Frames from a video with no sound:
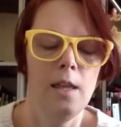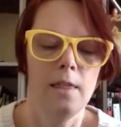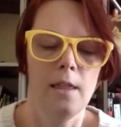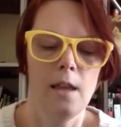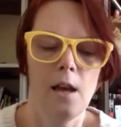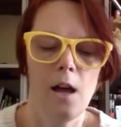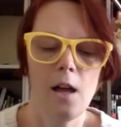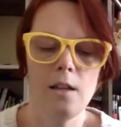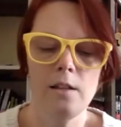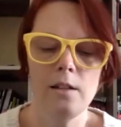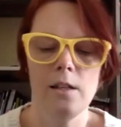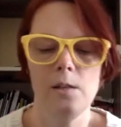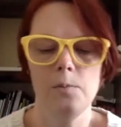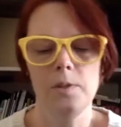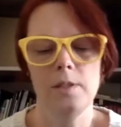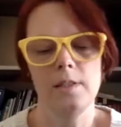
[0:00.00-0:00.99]
The
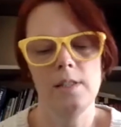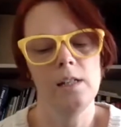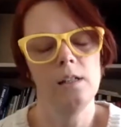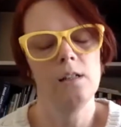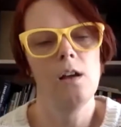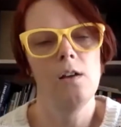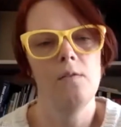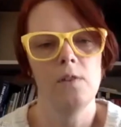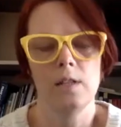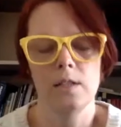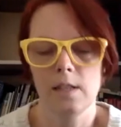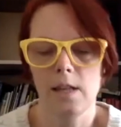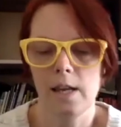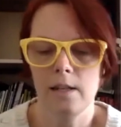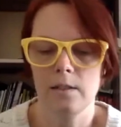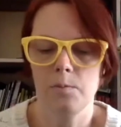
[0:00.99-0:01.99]
all-encompassing love is
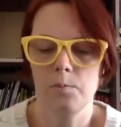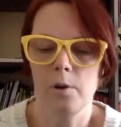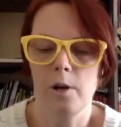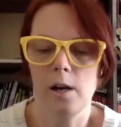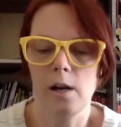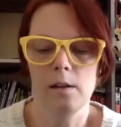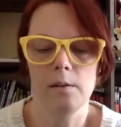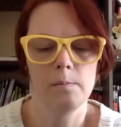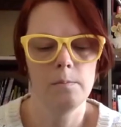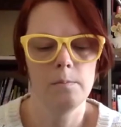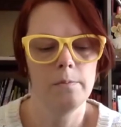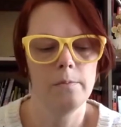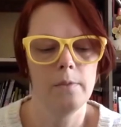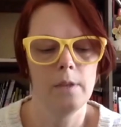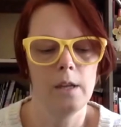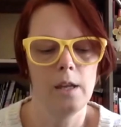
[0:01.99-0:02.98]
like spring.
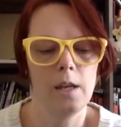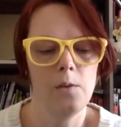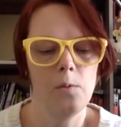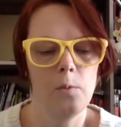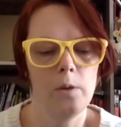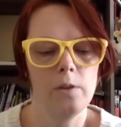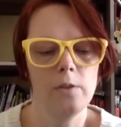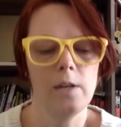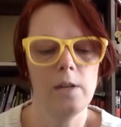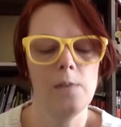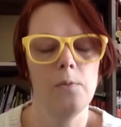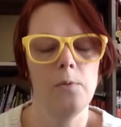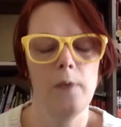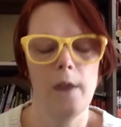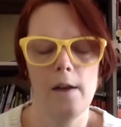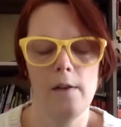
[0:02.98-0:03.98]
It will come
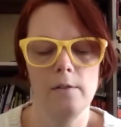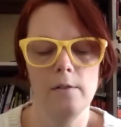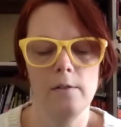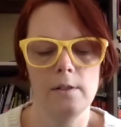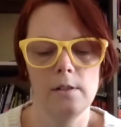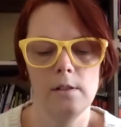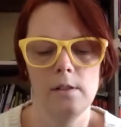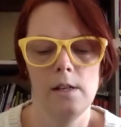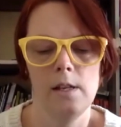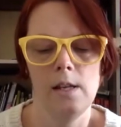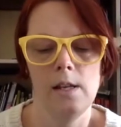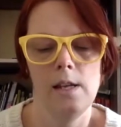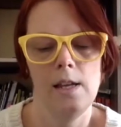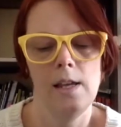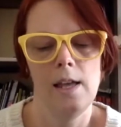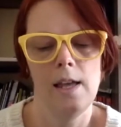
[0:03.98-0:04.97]
around.
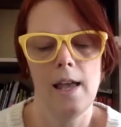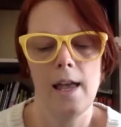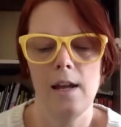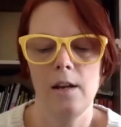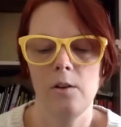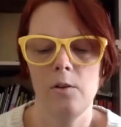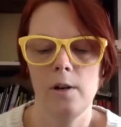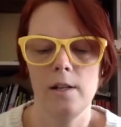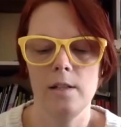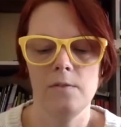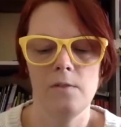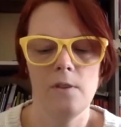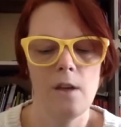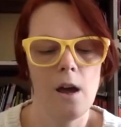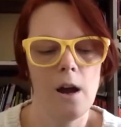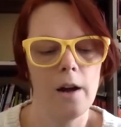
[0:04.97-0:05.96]
and a
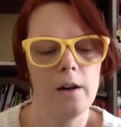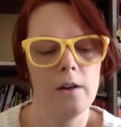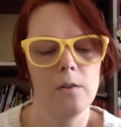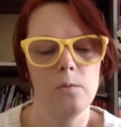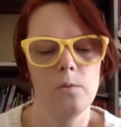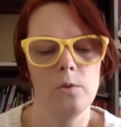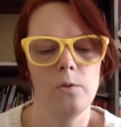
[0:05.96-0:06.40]
graceful heart will